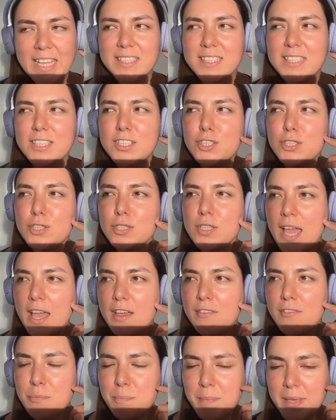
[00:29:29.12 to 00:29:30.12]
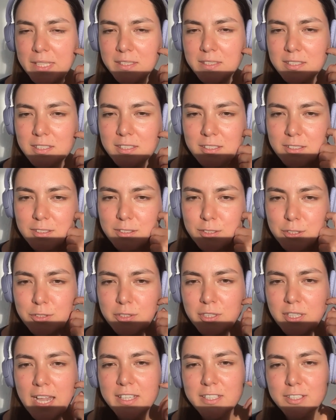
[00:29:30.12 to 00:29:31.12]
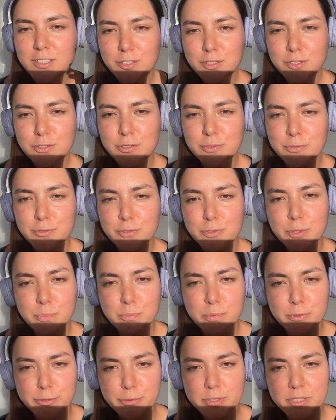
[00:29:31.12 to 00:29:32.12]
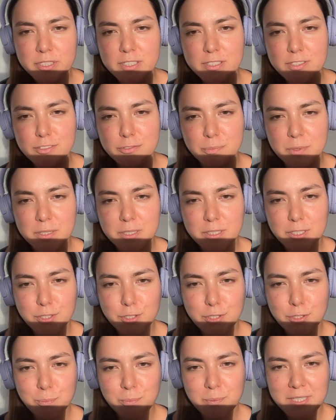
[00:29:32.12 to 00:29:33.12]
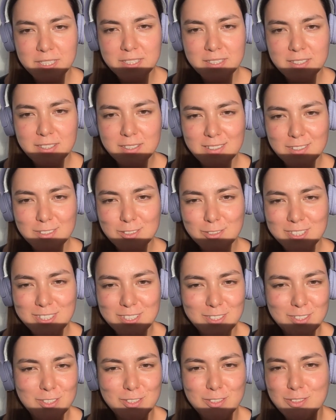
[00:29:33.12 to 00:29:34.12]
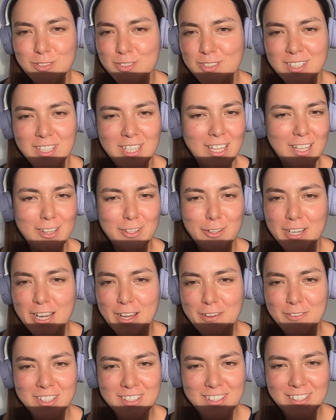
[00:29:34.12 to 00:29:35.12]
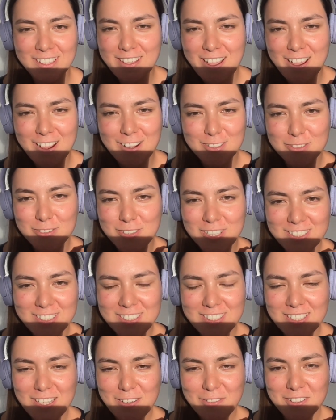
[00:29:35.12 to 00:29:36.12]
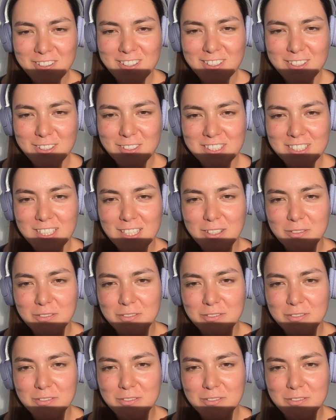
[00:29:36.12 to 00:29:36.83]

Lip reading: Did you have a mentor who guided you through the process of building your business, or did you learn everything the hard way and did everything yourself?